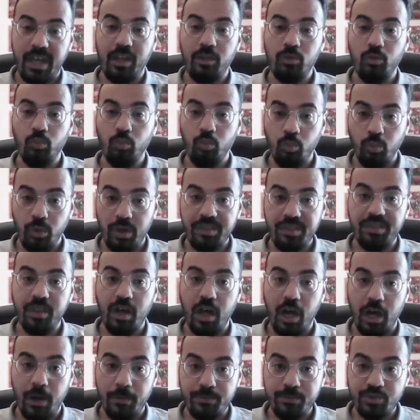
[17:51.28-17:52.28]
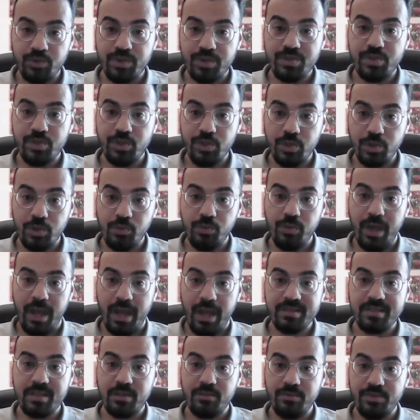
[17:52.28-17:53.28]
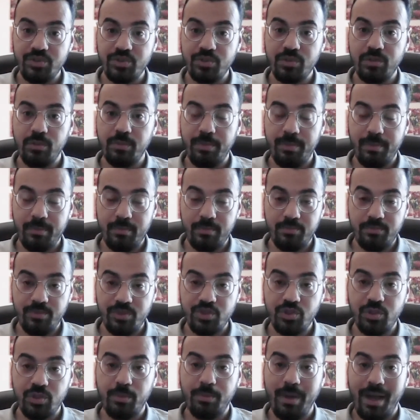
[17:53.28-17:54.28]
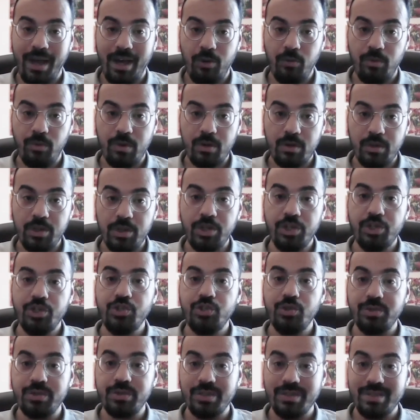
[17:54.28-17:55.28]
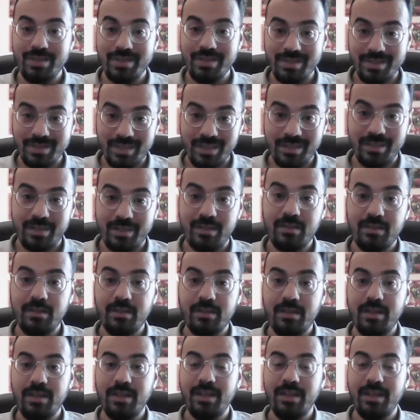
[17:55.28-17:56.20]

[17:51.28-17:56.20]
and what the options you as a regional power should consider